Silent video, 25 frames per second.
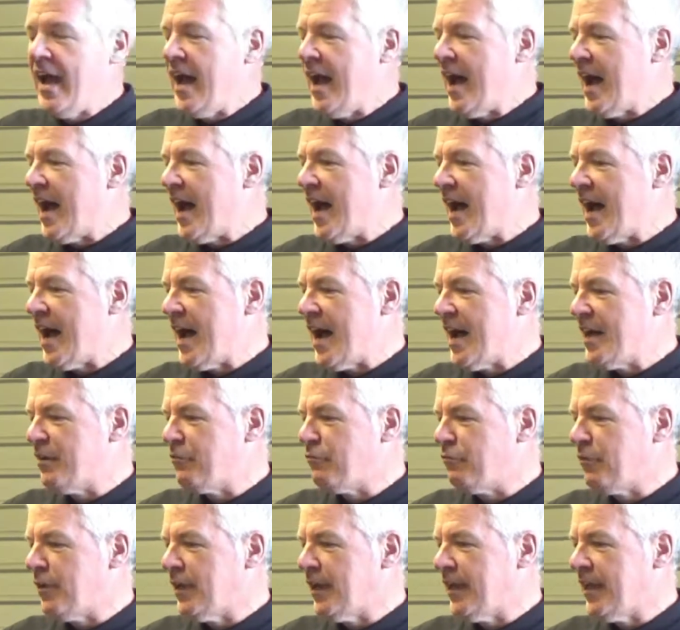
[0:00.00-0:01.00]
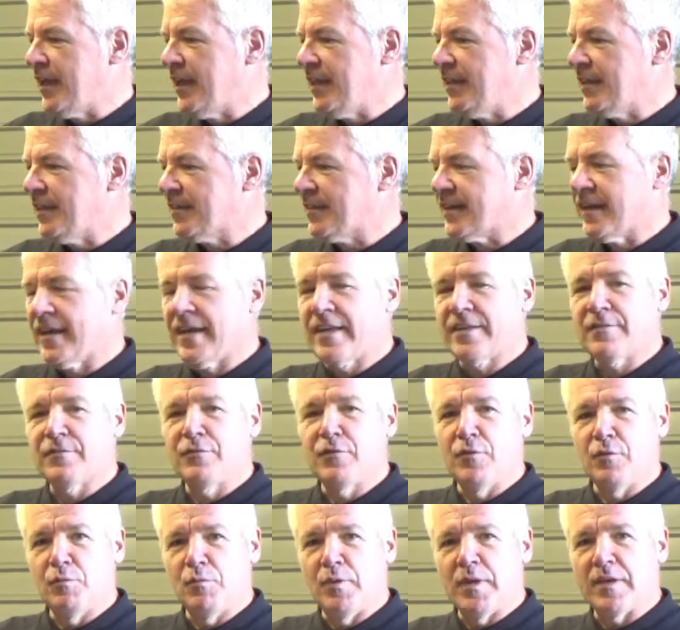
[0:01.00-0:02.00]
and really this last
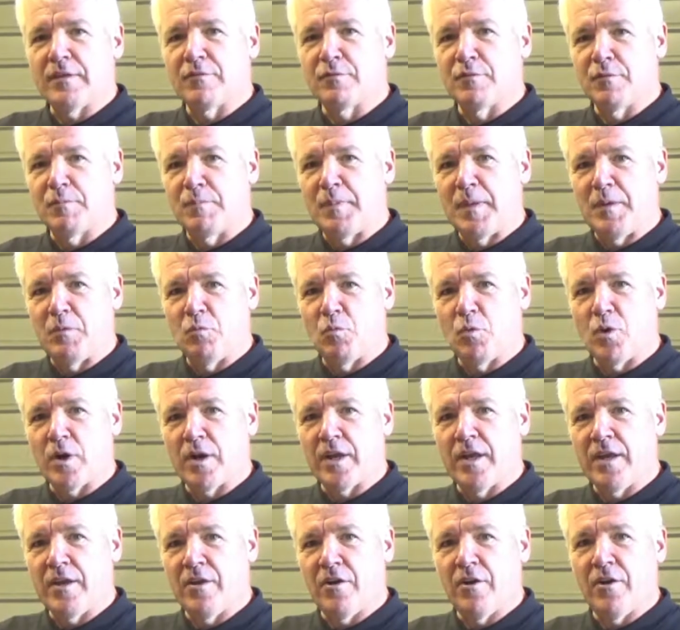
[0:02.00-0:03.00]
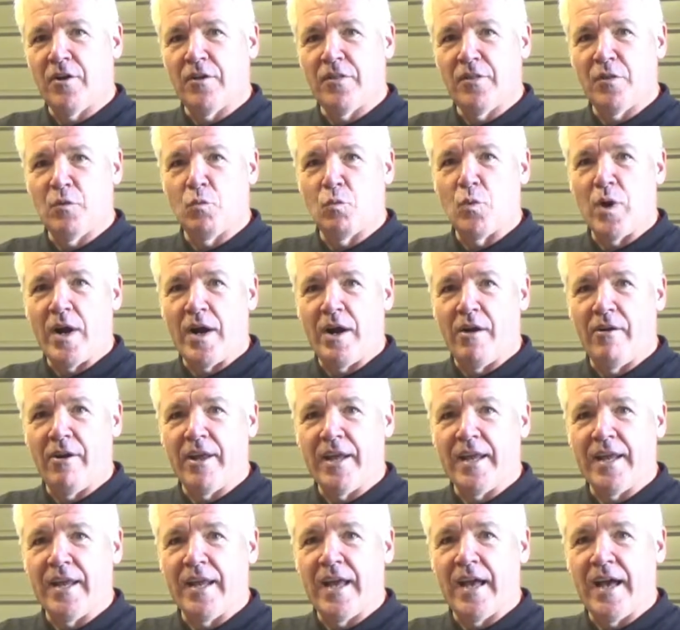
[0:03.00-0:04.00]
few weeks we've been working on the
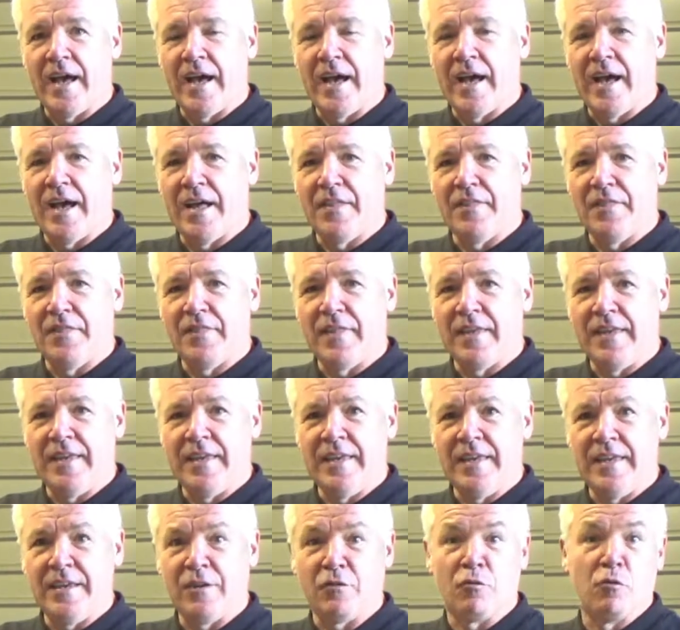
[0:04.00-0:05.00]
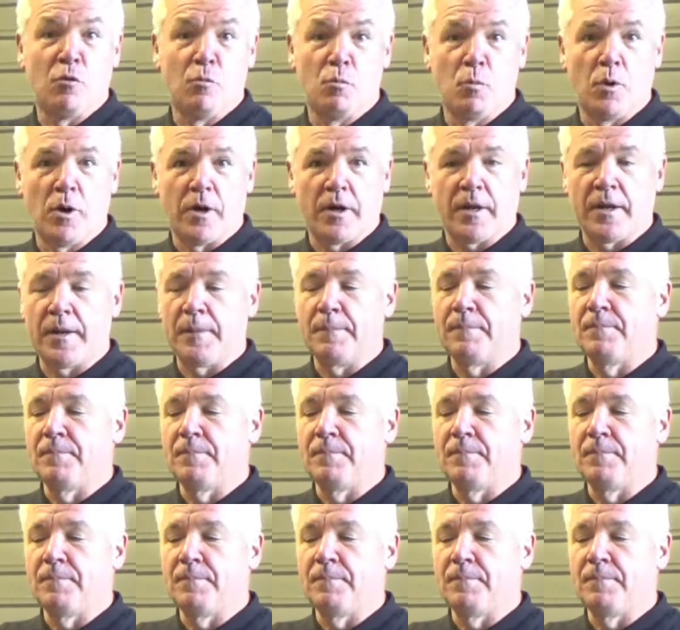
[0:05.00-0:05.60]
wiring and the chrome work.